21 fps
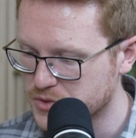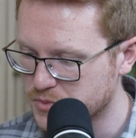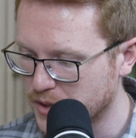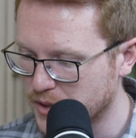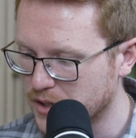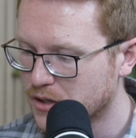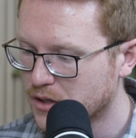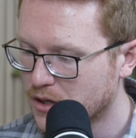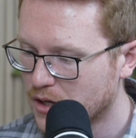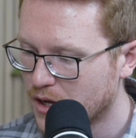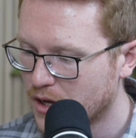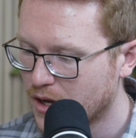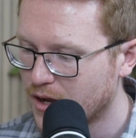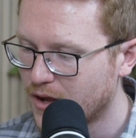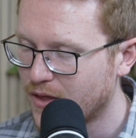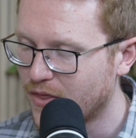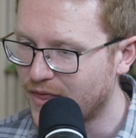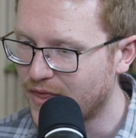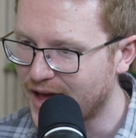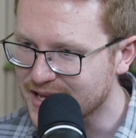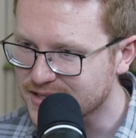But
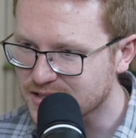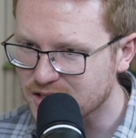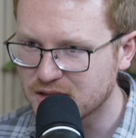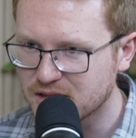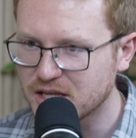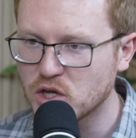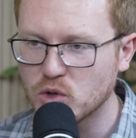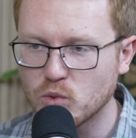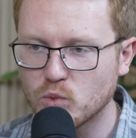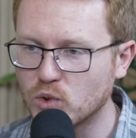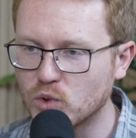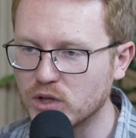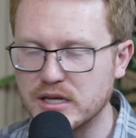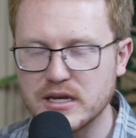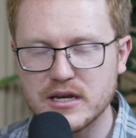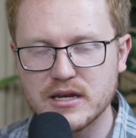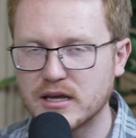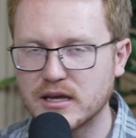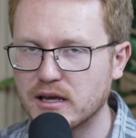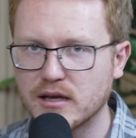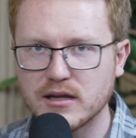that's the thing you really
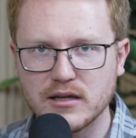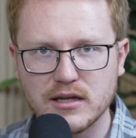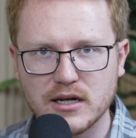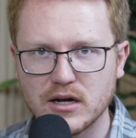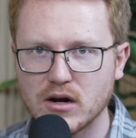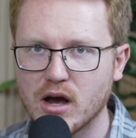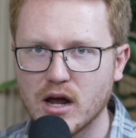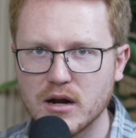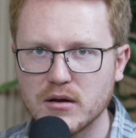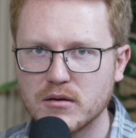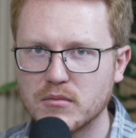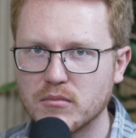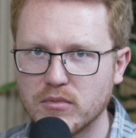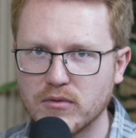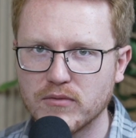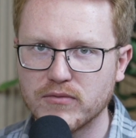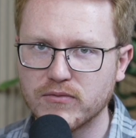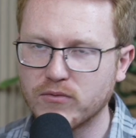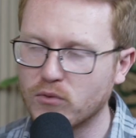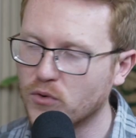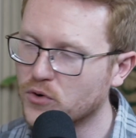need to get clear on
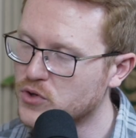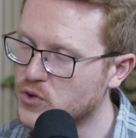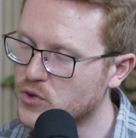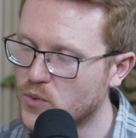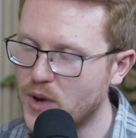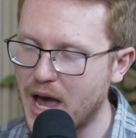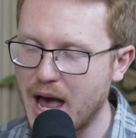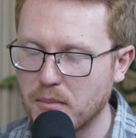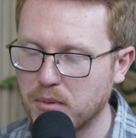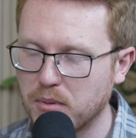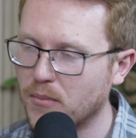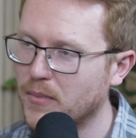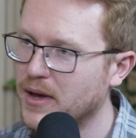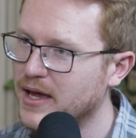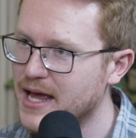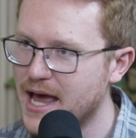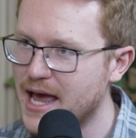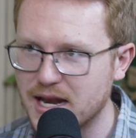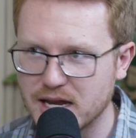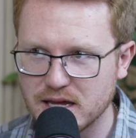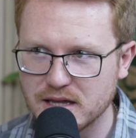before you implement
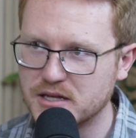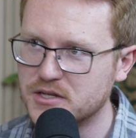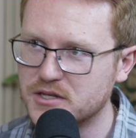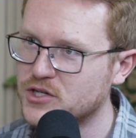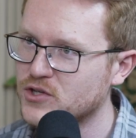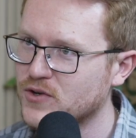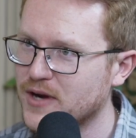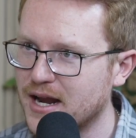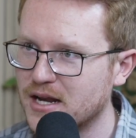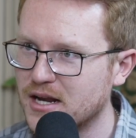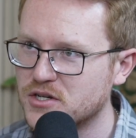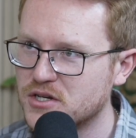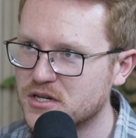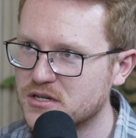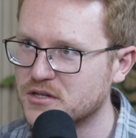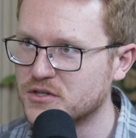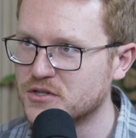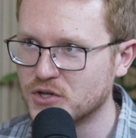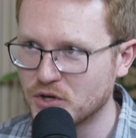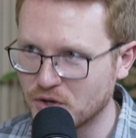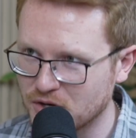any of these strategies
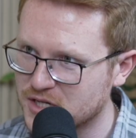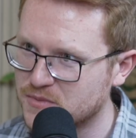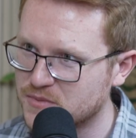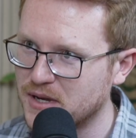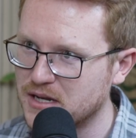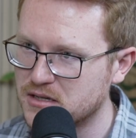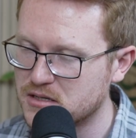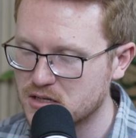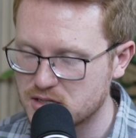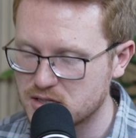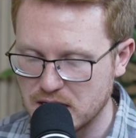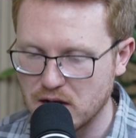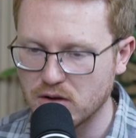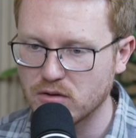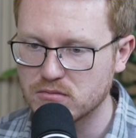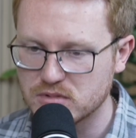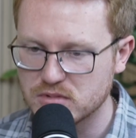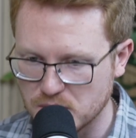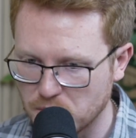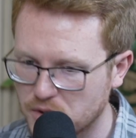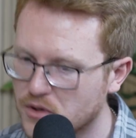as your expenses. Now,
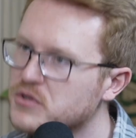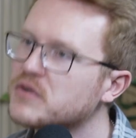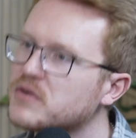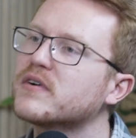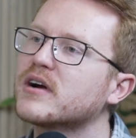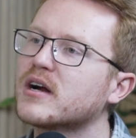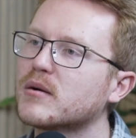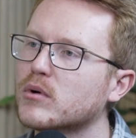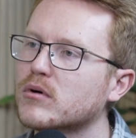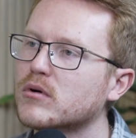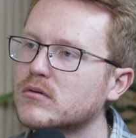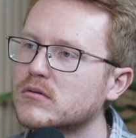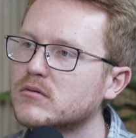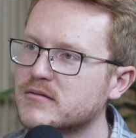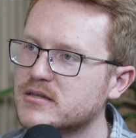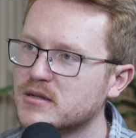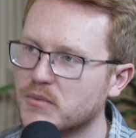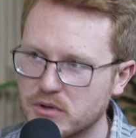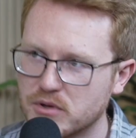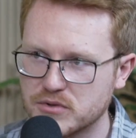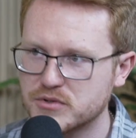some of those are variable.
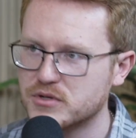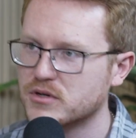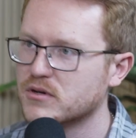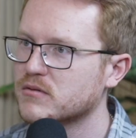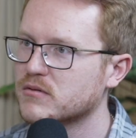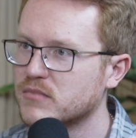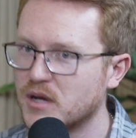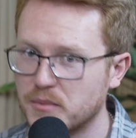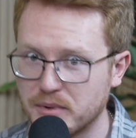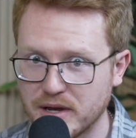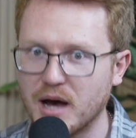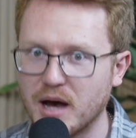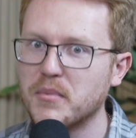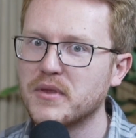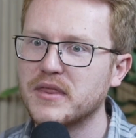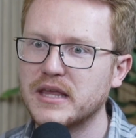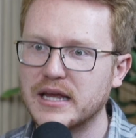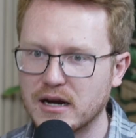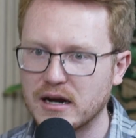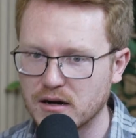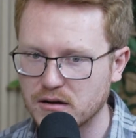Some of those are maybe up in
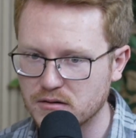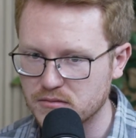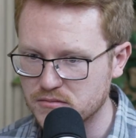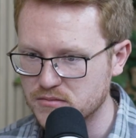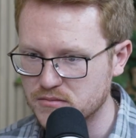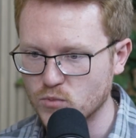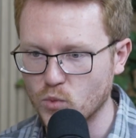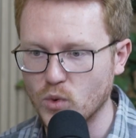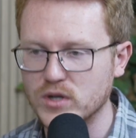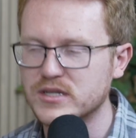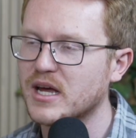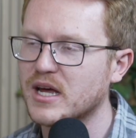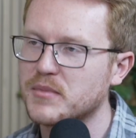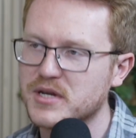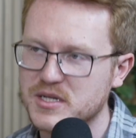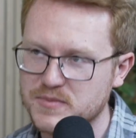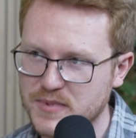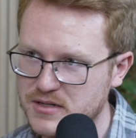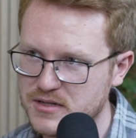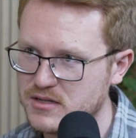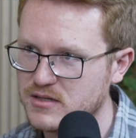the air. One-time
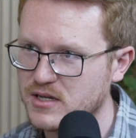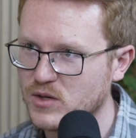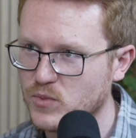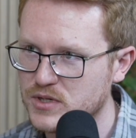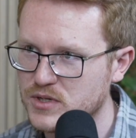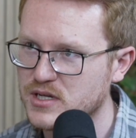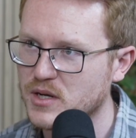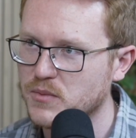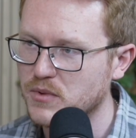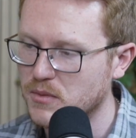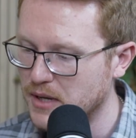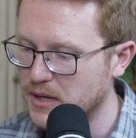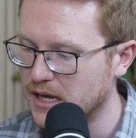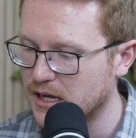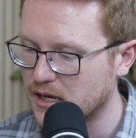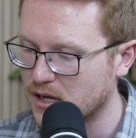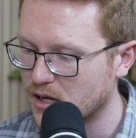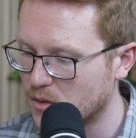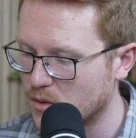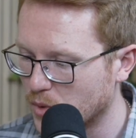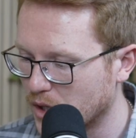expenses, like we said, we bake
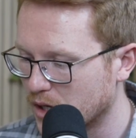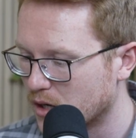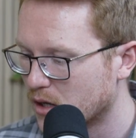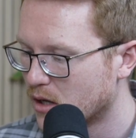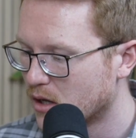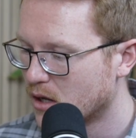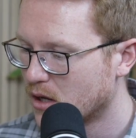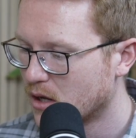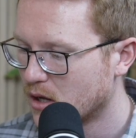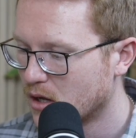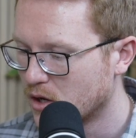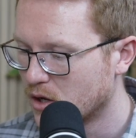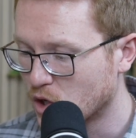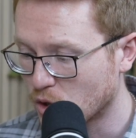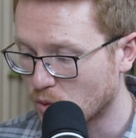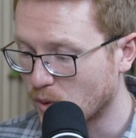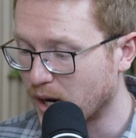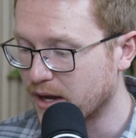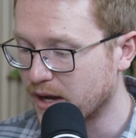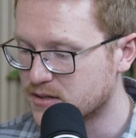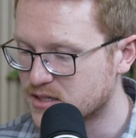in. But you're
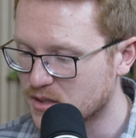right.